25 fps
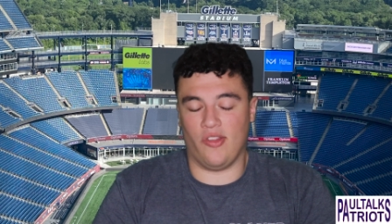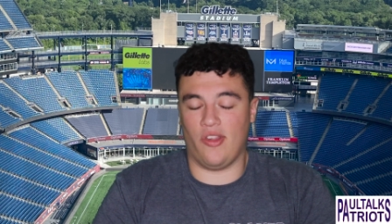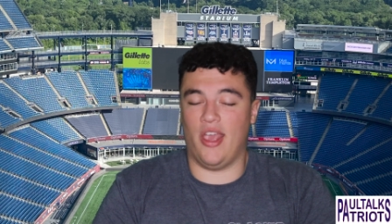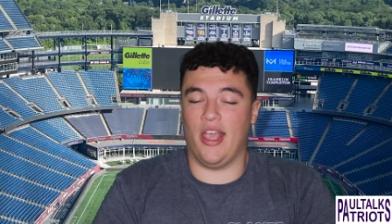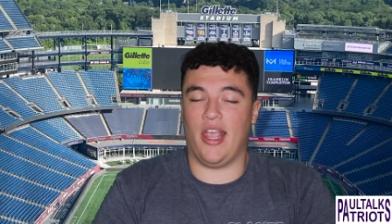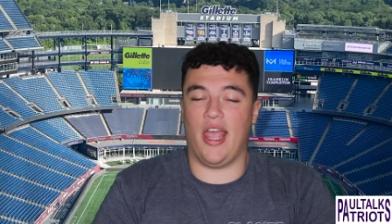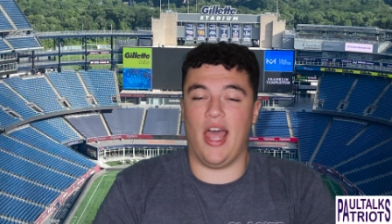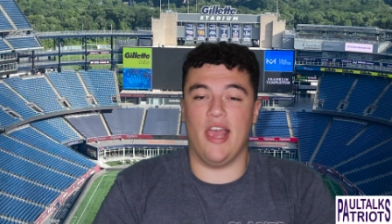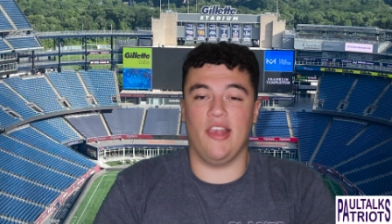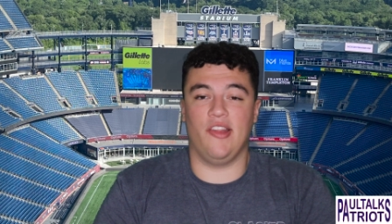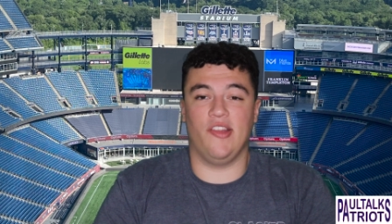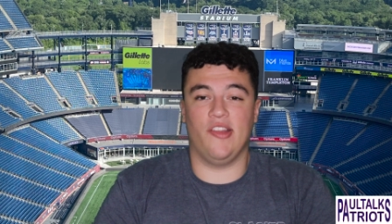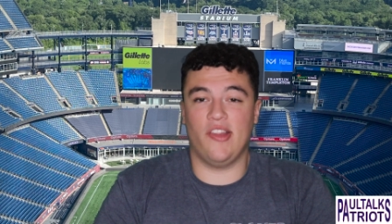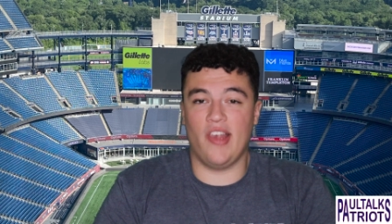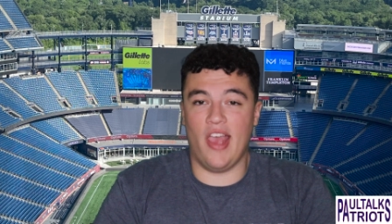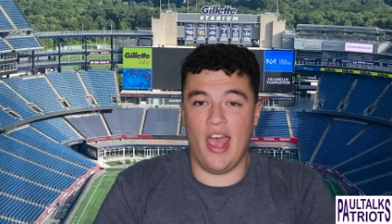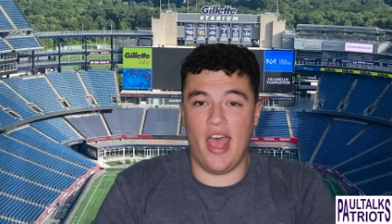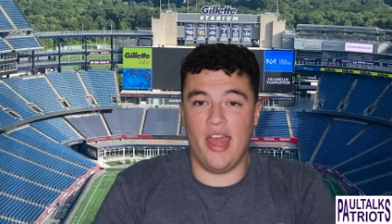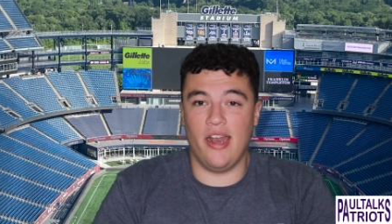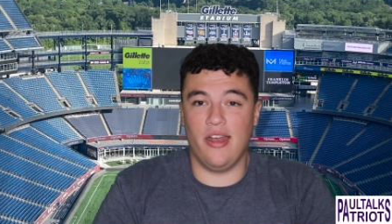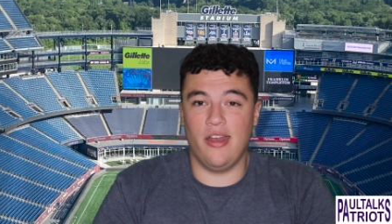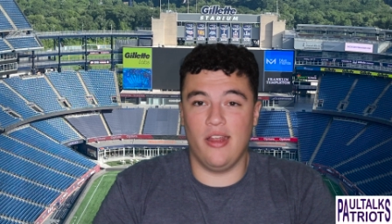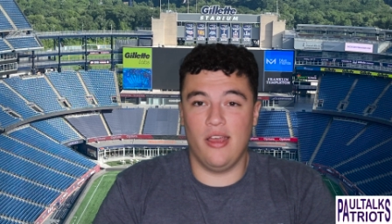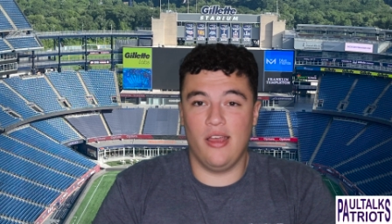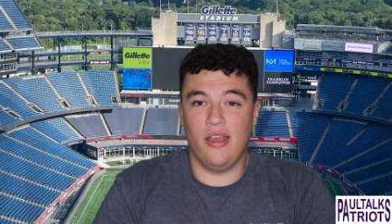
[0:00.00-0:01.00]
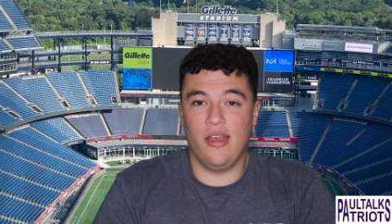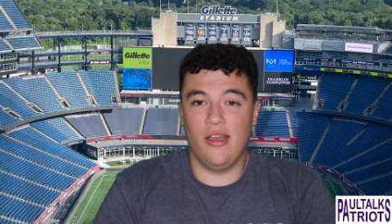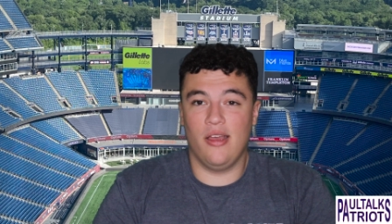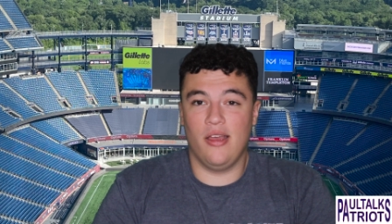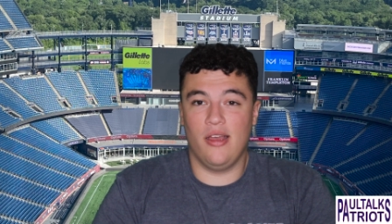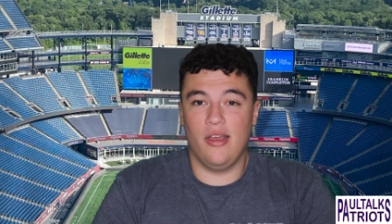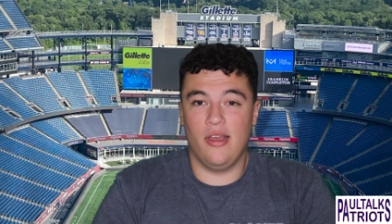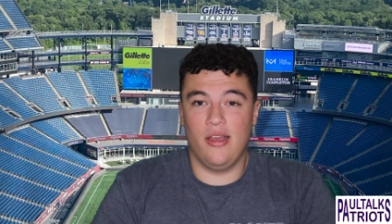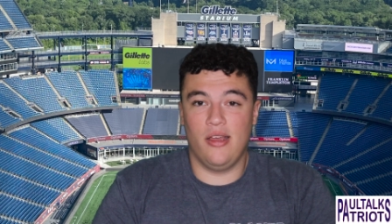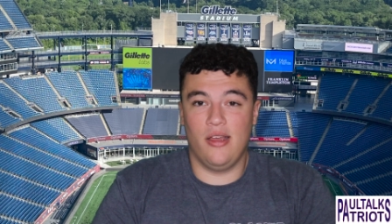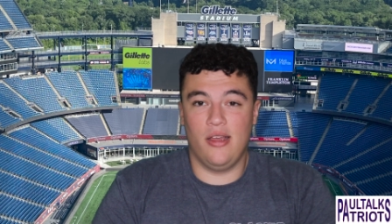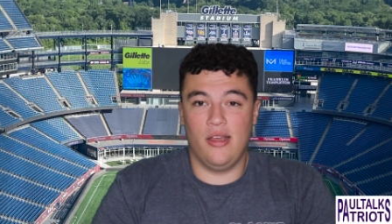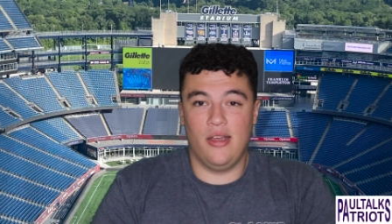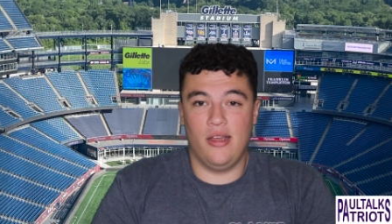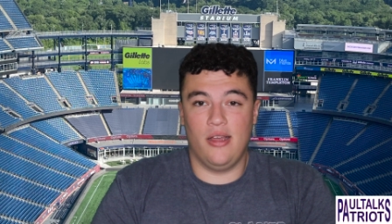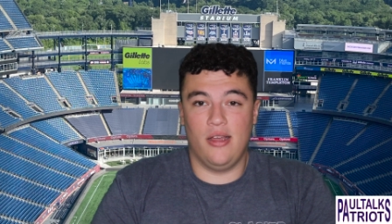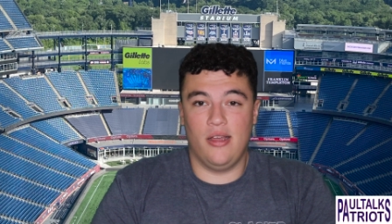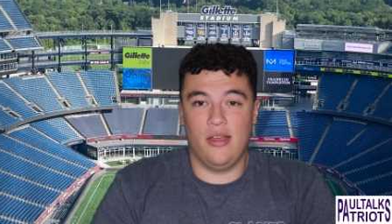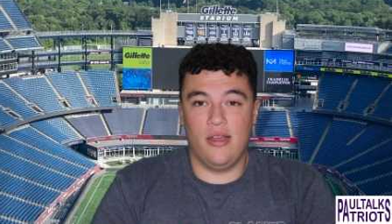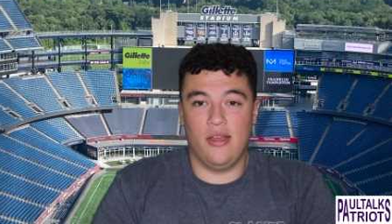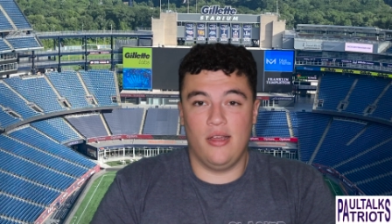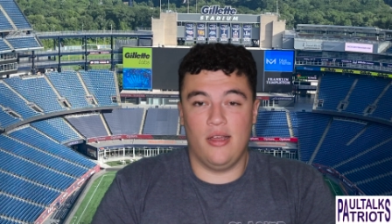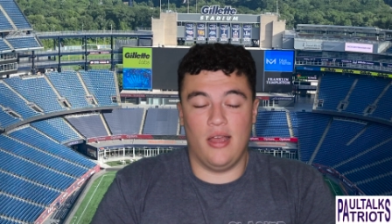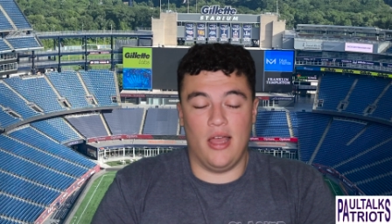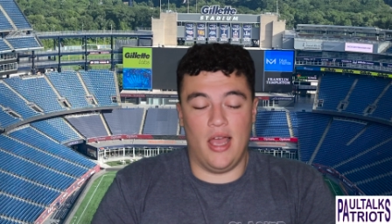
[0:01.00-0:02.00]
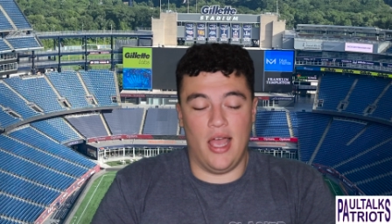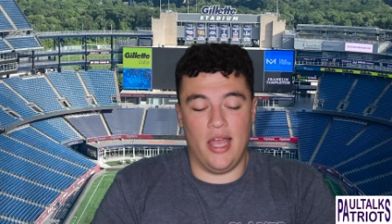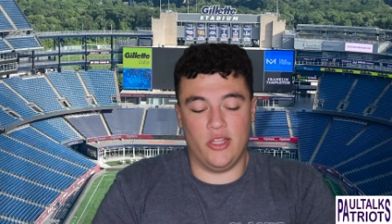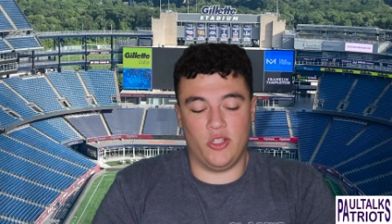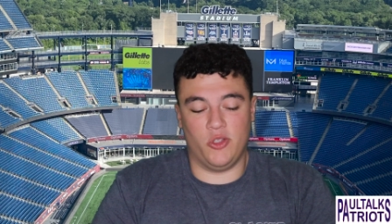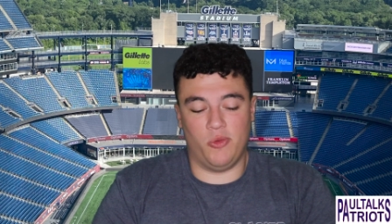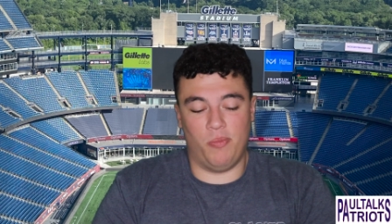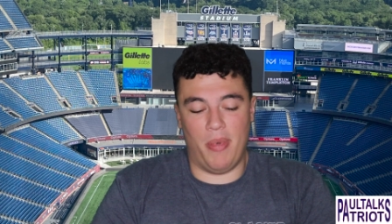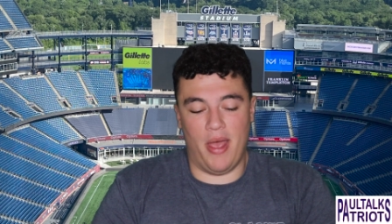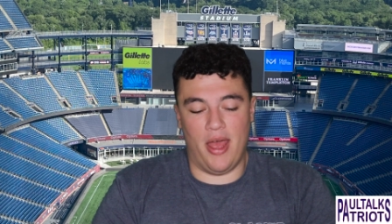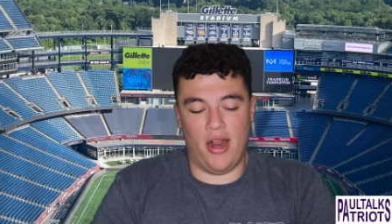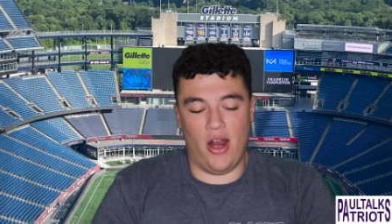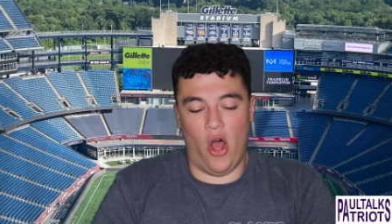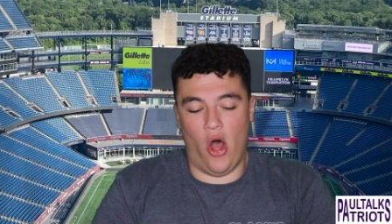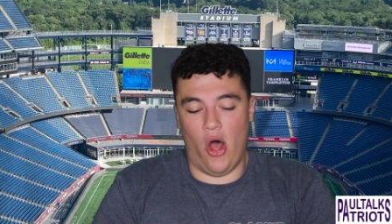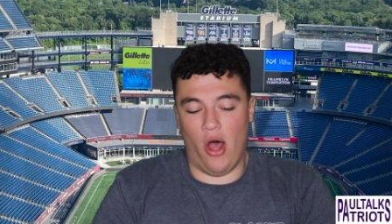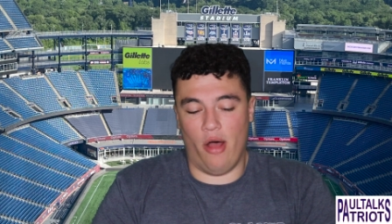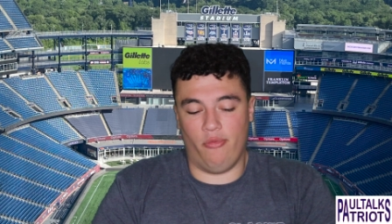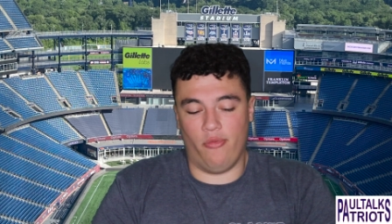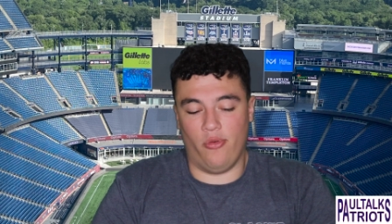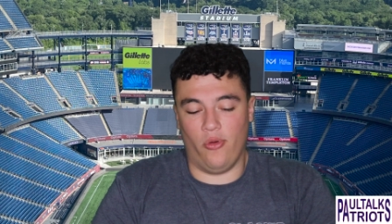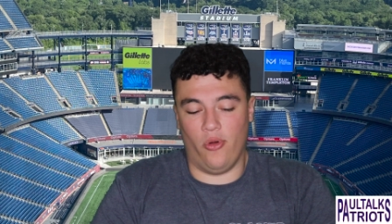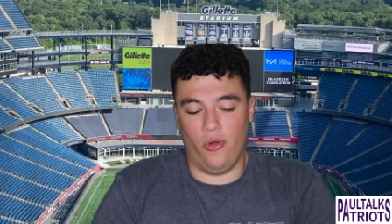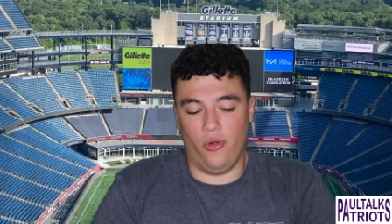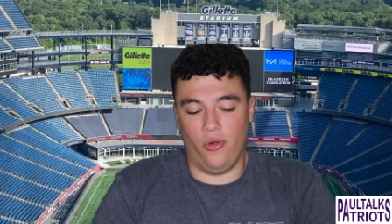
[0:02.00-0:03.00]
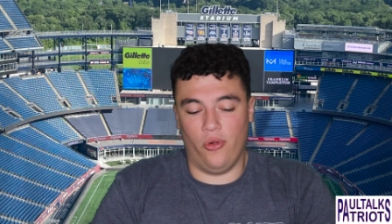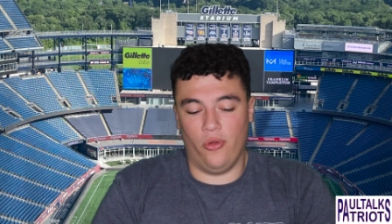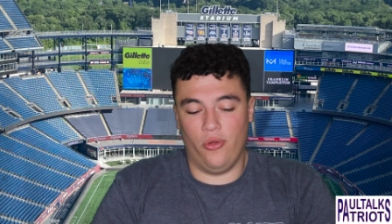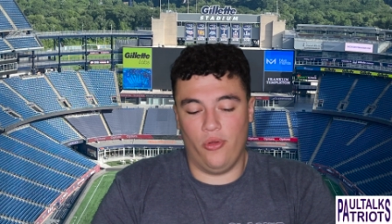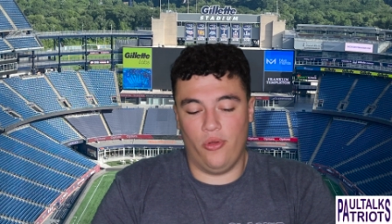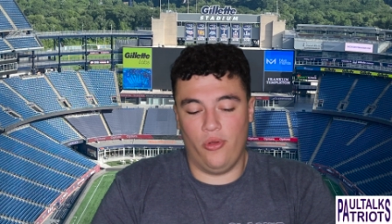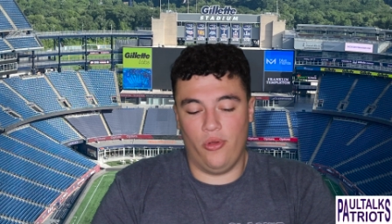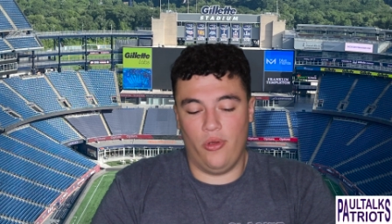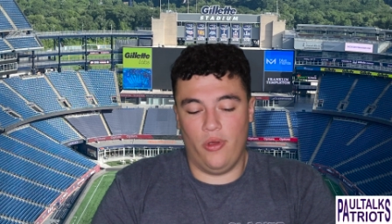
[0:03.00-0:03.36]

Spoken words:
Like I said, it's been awful.